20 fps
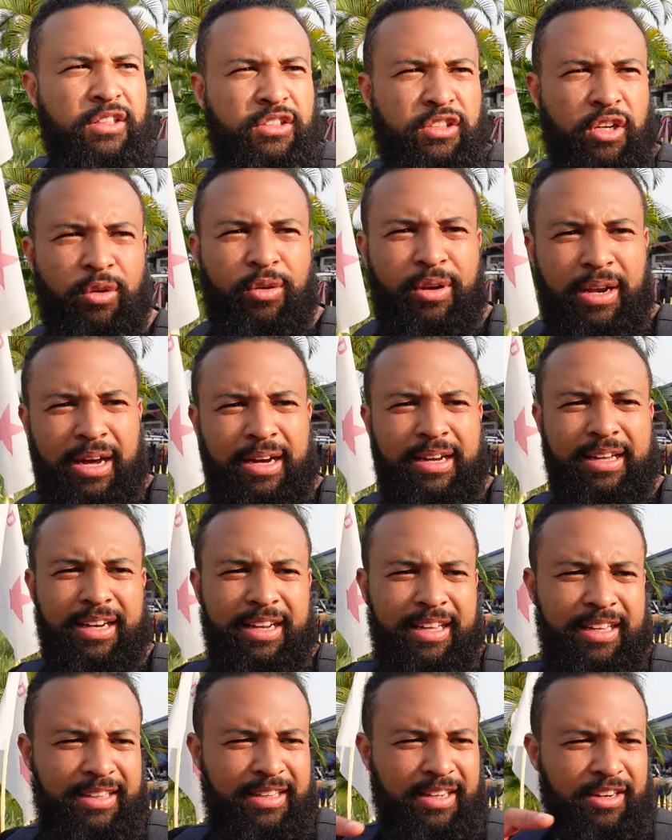So
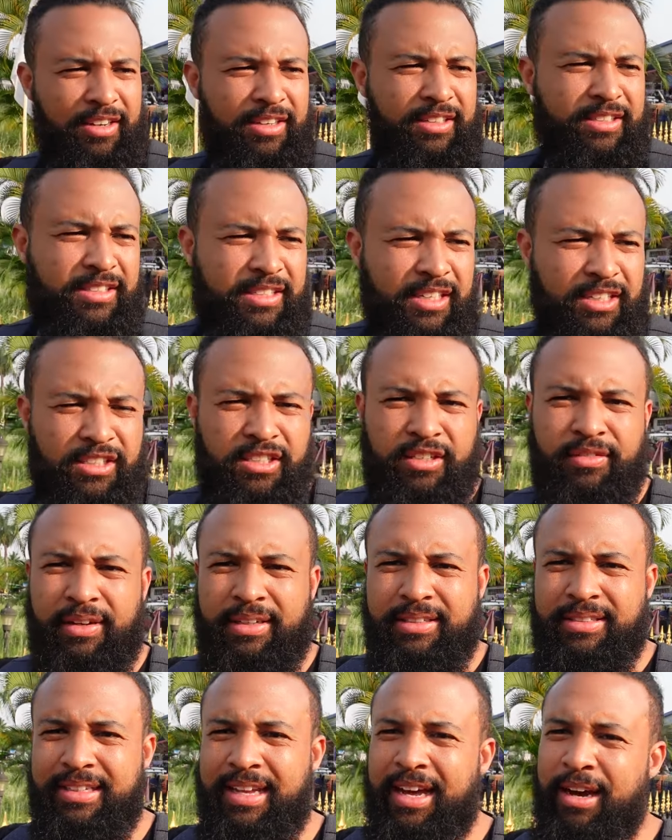luckily, there are six of
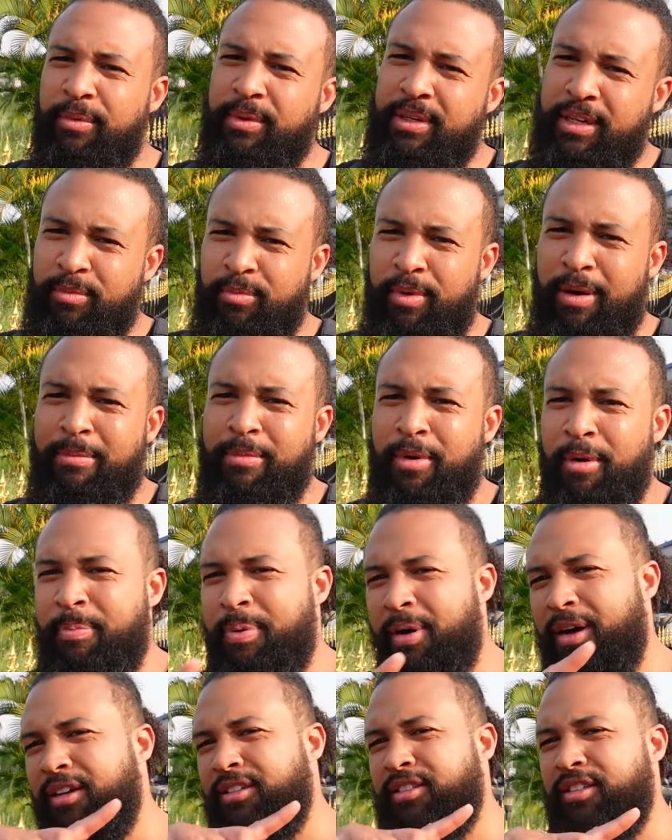us. Now we need one more
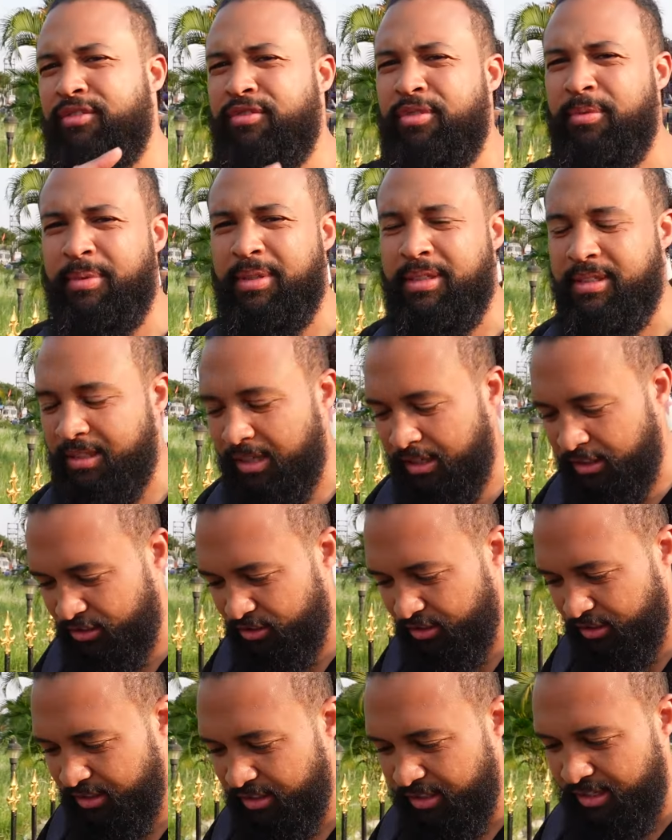person from the
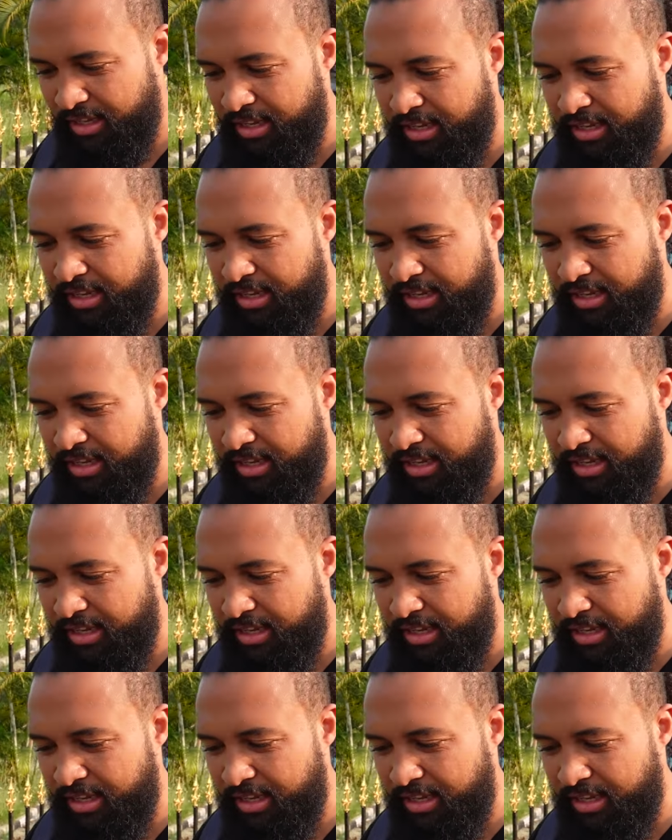station.